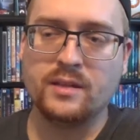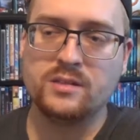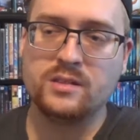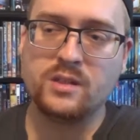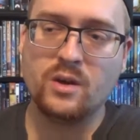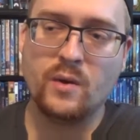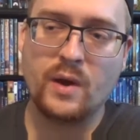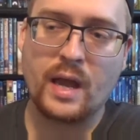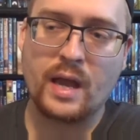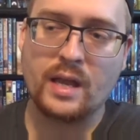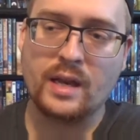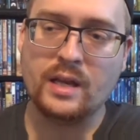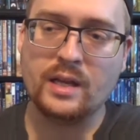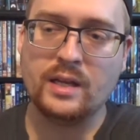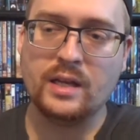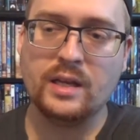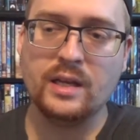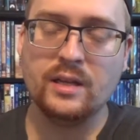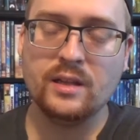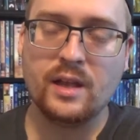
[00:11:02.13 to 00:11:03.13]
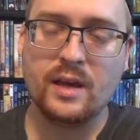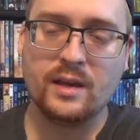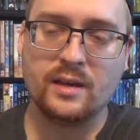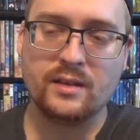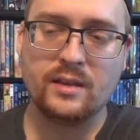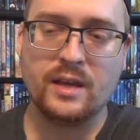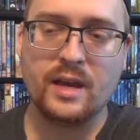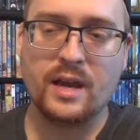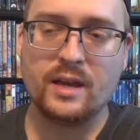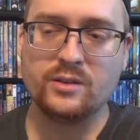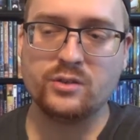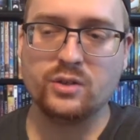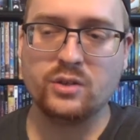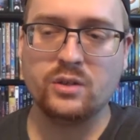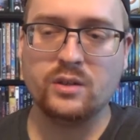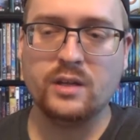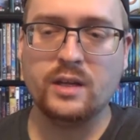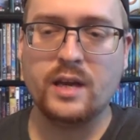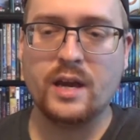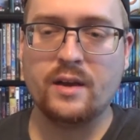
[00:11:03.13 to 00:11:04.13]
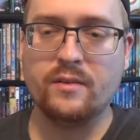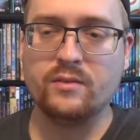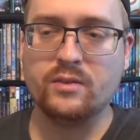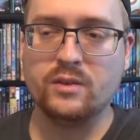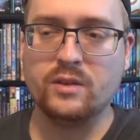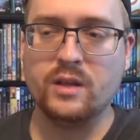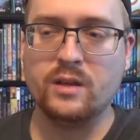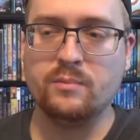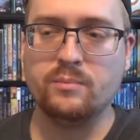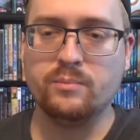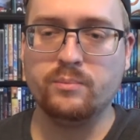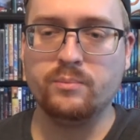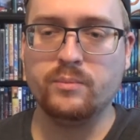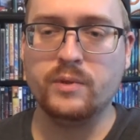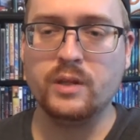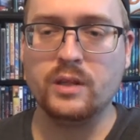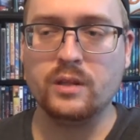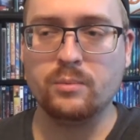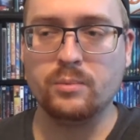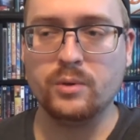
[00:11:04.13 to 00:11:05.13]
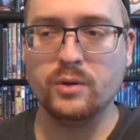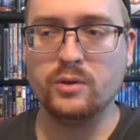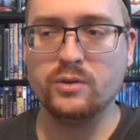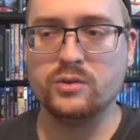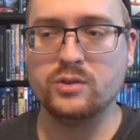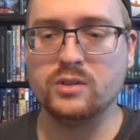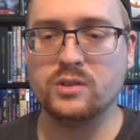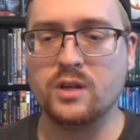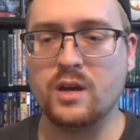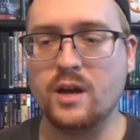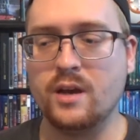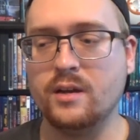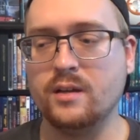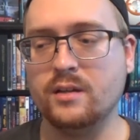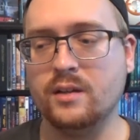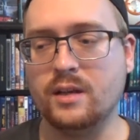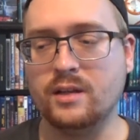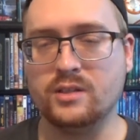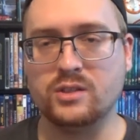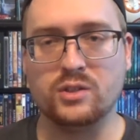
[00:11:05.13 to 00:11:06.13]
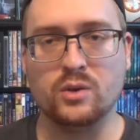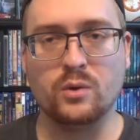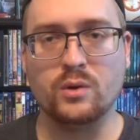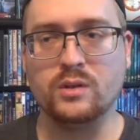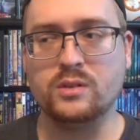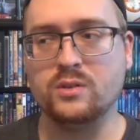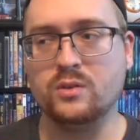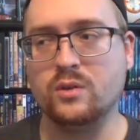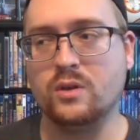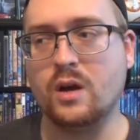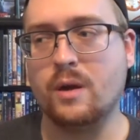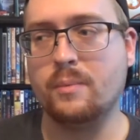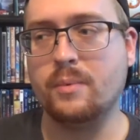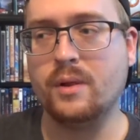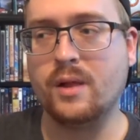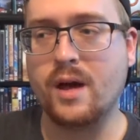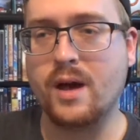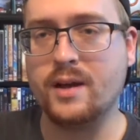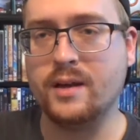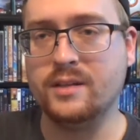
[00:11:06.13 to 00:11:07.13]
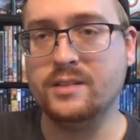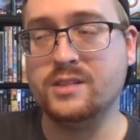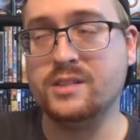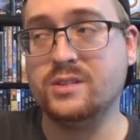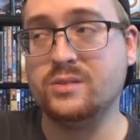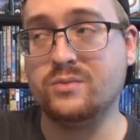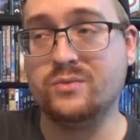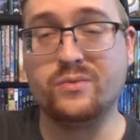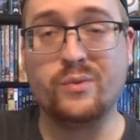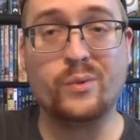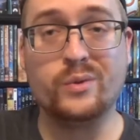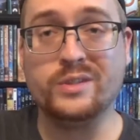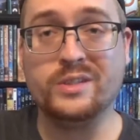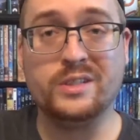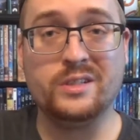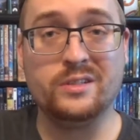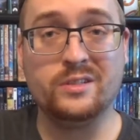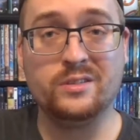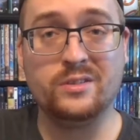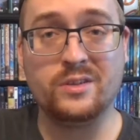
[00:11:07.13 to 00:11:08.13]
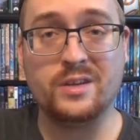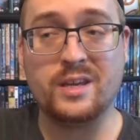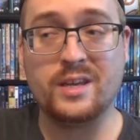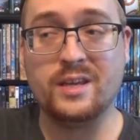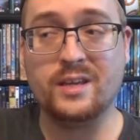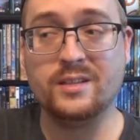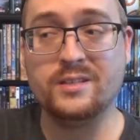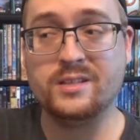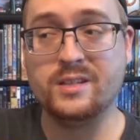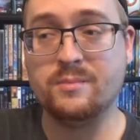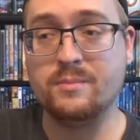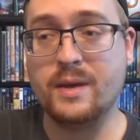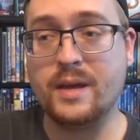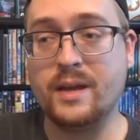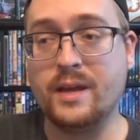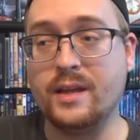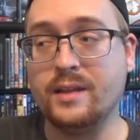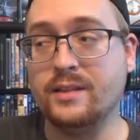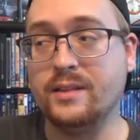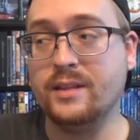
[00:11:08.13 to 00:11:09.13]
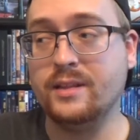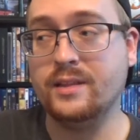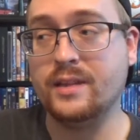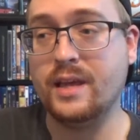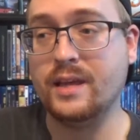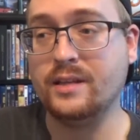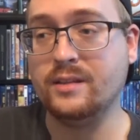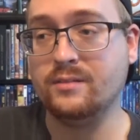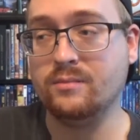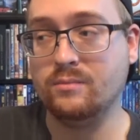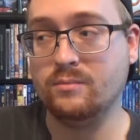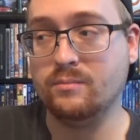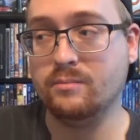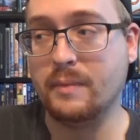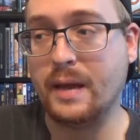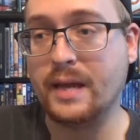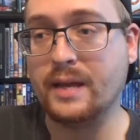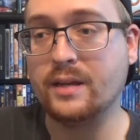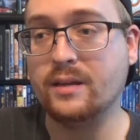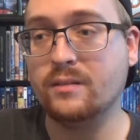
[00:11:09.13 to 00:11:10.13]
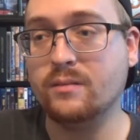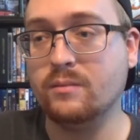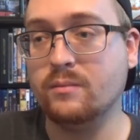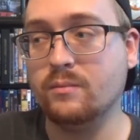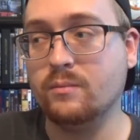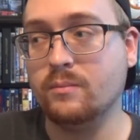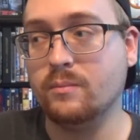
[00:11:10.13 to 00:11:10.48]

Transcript: it so ADD like theatrically after they did the producer's cut and like showed it to a couple audiences of 14 year old kids and made and then they made it